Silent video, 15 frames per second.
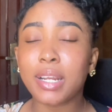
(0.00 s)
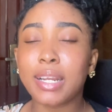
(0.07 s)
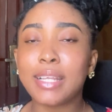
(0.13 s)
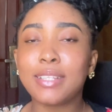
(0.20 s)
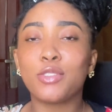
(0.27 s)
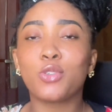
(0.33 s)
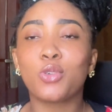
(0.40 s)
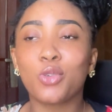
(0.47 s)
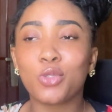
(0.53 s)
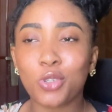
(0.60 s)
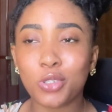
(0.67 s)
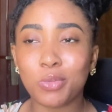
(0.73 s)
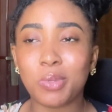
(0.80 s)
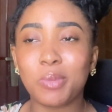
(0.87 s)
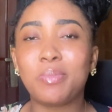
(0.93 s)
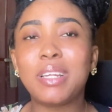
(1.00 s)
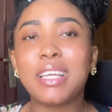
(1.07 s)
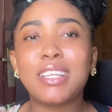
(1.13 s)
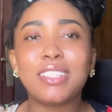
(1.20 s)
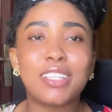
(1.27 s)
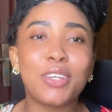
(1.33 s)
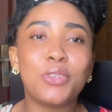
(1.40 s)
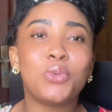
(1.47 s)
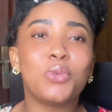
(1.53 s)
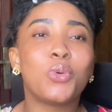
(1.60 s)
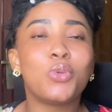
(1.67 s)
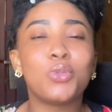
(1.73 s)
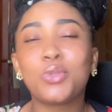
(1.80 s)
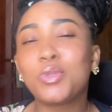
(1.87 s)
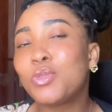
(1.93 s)
Let the song just be playing, then you
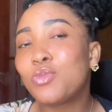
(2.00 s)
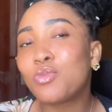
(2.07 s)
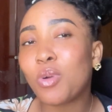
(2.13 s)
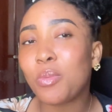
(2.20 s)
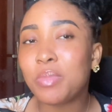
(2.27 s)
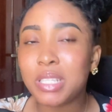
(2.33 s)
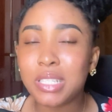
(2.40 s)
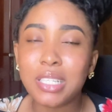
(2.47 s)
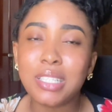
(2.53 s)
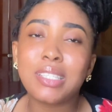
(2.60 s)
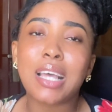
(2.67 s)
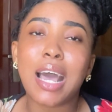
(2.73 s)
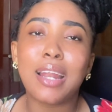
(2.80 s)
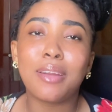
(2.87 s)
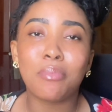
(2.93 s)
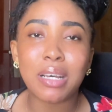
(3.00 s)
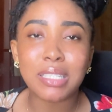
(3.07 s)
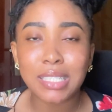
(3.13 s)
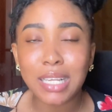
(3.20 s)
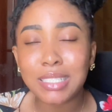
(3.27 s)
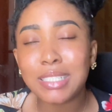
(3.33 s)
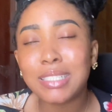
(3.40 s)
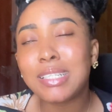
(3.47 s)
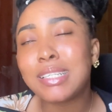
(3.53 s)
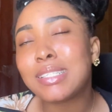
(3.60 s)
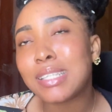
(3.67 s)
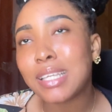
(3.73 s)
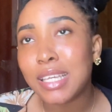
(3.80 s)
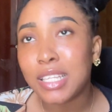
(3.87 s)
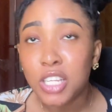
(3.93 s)
continue rubbing it and massaging it
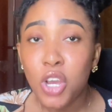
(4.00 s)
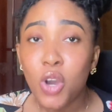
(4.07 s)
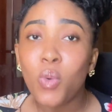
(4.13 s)
in.